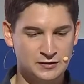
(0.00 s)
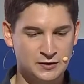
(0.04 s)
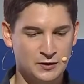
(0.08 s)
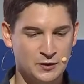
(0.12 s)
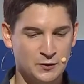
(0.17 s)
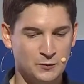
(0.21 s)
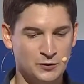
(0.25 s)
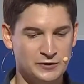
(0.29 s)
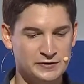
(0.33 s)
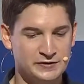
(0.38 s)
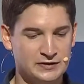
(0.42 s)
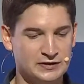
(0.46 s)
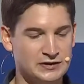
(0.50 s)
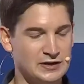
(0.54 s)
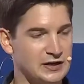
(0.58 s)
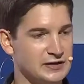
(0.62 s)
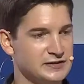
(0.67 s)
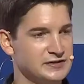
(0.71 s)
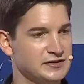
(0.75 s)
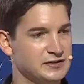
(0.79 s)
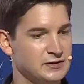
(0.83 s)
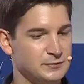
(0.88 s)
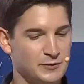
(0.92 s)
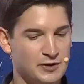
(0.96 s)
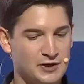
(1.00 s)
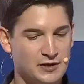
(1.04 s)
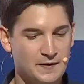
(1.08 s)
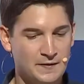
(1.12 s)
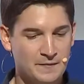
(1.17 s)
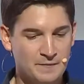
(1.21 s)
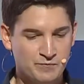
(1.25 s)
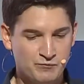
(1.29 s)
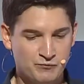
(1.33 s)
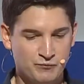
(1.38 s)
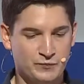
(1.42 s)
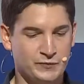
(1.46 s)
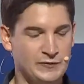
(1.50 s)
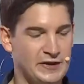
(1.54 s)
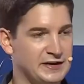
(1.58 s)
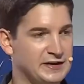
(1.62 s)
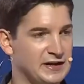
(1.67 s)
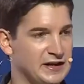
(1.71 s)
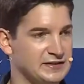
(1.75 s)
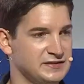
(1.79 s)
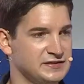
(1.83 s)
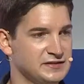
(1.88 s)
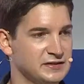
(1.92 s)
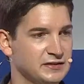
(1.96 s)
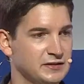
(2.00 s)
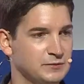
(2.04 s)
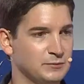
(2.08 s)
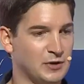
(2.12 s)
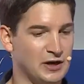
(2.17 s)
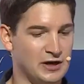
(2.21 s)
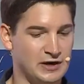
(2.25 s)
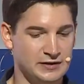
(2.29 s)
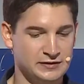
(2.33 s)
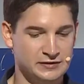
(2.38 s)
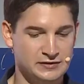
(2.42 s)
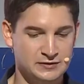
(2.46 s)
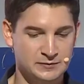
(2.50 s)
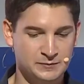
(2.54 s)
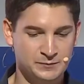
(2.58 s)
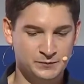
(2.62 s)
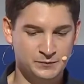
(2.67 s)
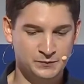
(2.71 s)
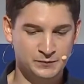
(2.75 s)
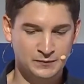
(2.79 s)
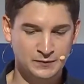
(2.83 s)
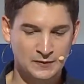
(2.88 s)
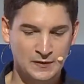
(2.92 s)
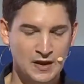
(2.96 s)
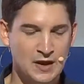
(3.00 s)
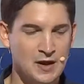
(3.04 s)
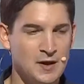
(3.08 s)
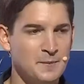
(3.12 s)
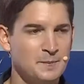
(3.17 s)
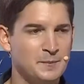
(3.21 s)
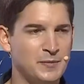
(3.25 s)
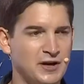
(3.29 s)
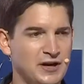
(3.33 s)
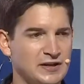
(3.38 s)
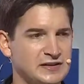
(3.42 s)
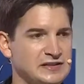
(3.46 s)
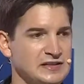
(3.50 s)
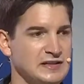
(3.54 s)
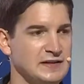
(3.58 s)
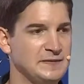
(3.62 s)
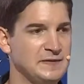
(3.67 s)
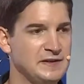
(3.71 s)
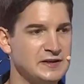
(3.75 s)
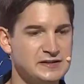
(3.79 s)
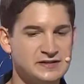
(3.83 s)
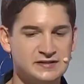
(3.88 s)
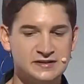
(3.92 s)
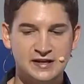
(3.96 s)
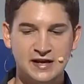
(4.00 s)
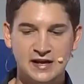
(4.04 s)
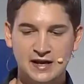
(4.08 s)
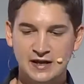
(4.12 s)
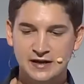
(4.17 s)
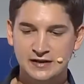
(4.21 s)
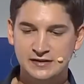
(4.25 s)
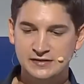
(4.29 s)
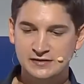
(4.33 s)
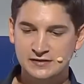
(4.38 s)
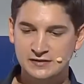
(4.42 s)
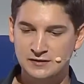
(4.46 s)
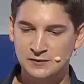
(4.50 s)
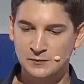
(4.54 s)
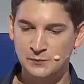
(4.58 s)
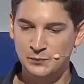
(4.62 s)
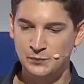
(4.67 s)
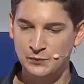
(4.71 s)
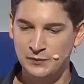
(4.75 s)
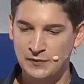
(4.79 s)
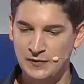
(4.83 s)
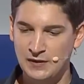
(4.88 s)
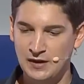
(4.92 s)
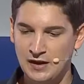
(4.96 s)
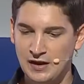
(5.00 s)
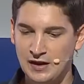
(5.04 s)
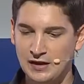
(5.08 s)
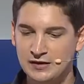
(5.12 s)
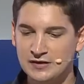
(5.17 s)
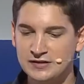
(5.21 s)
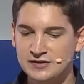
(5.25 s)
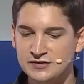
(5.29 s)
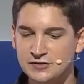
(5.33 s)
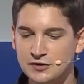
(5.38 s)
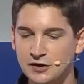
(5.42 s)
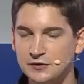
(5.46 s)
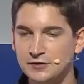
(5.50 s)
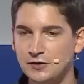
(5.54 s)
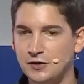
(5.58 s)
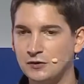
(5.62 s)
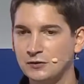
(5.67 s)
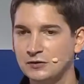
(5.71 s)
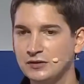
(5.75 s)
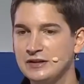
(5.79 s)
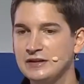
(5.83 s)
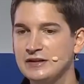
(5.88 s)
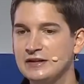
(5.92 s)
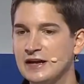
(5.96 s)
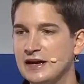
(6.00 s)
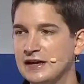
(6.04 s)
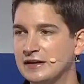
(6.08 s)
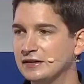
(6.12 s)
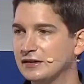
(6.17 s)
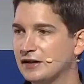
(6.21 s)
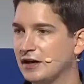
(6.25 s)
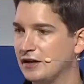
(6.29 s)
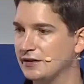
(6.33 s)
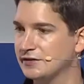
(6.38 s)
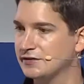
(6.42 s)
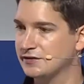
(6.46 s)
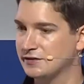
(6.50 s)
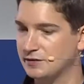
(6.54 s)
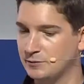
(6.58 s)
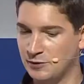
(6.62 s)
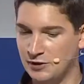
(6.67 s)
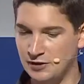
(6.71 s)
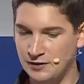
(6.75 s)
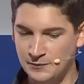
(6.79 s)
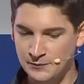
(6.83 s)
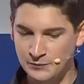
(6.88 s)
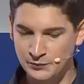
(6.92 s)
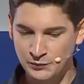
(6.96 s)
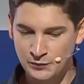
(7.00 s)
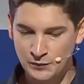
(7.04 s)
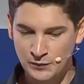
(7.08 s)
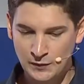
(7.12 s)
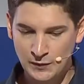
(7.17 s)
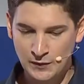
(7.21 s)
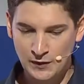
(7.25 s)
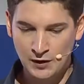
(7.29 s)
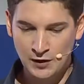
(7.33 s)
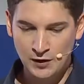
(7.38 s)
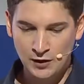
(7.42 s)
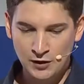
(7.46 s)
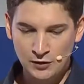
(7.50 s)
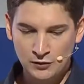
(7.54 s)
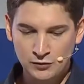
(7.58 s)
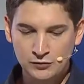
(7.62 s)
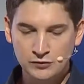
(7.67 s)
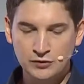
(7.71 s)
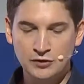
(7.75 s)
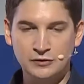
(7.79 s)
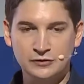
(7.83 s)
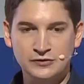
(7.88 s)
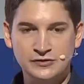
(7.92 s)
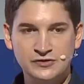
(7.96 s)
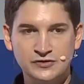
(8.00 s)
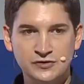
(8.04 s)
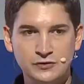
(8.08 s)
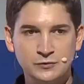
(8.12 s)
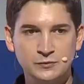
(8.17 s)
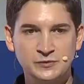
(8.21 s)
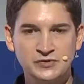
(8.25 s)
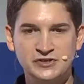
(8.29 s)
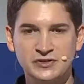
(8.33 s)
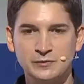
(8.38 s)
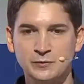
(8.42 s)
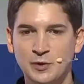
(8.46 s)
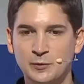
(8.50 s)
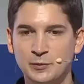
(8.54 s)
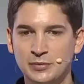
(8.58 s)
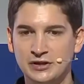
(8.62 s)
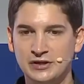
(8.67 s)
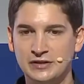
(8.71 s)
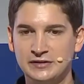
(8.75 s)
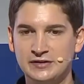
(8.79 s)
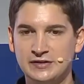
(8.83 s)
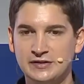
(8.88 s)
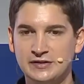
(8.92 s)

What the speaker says: with the customer that has the demand. But in this case, it is not only the end customer who consumes the mobility